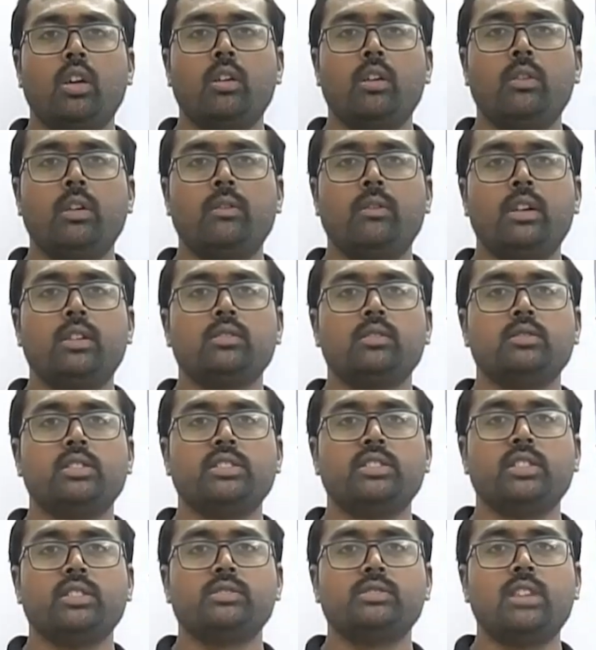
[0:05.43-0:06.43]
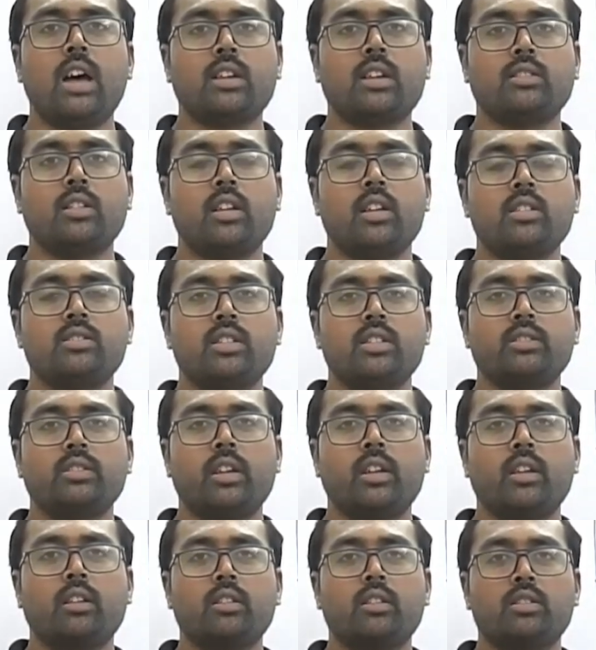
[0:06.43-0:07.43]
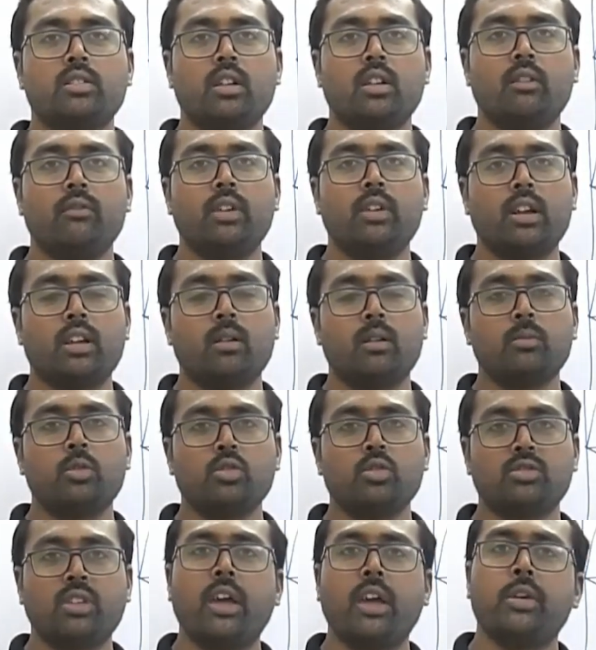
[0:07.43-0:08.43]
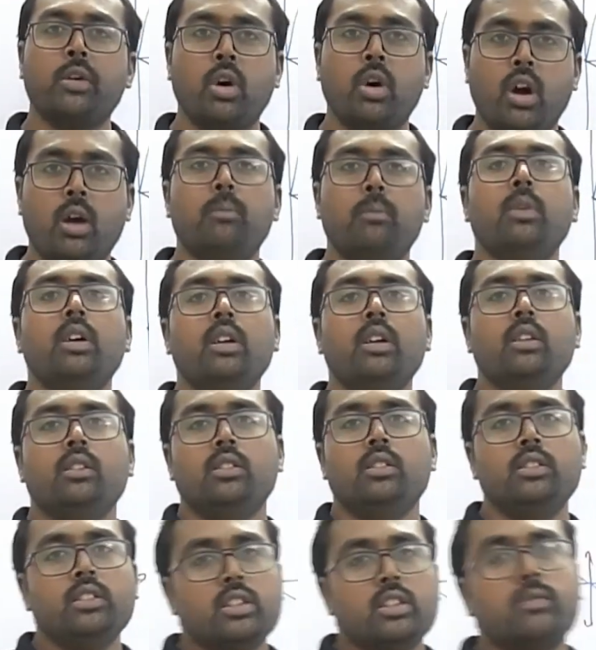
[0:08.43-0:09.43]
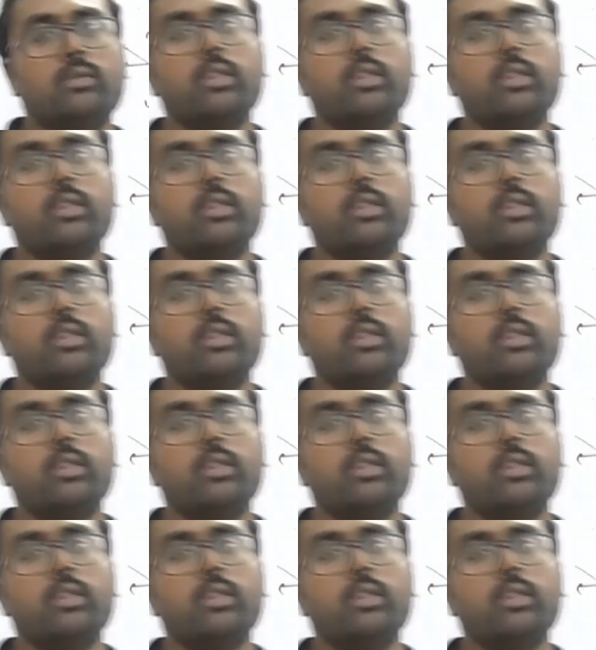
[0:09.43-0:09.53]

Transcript: everyone, this is Dr. Chaitanya Krishna. Welcome to Cynohub. In this